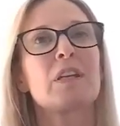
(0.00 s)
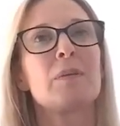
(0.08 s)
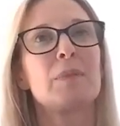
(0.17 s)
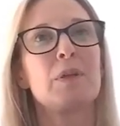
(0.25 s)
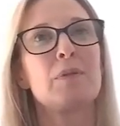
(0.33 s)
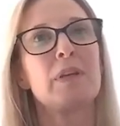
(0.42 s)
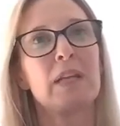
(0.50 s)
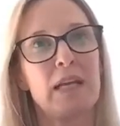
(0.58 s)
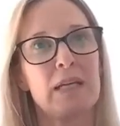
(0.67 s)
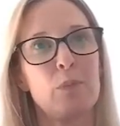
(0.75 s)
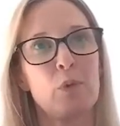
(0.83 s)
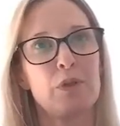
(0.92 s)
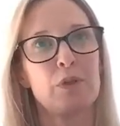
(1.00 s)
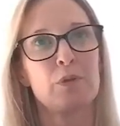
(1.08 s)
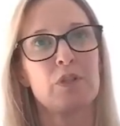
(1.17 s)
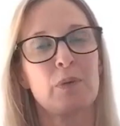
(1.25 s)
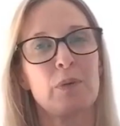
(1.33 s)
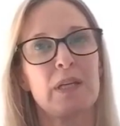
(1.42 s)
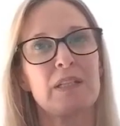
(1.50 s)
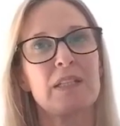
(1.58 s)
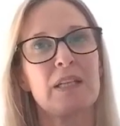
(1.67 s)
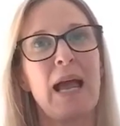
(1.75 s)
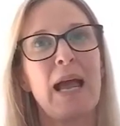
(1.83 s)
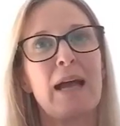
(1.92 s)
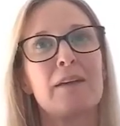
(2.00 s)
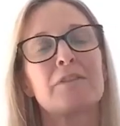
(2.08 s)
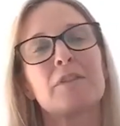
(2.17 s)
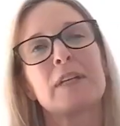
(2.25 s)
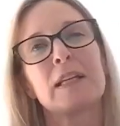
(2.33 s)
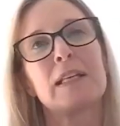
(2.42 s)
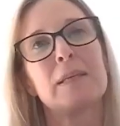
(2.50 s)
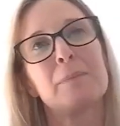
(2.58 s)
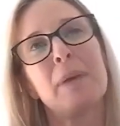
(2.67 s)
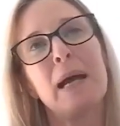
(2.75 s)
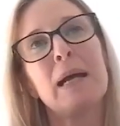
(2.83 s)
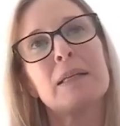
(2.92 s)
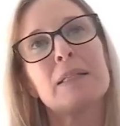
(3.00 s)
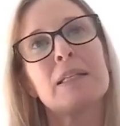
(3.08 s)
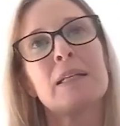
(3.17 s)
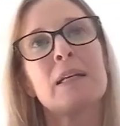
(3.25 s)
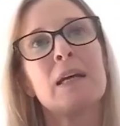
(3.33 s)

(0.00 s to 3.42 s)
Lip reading: communicate what you're doing to have real impact.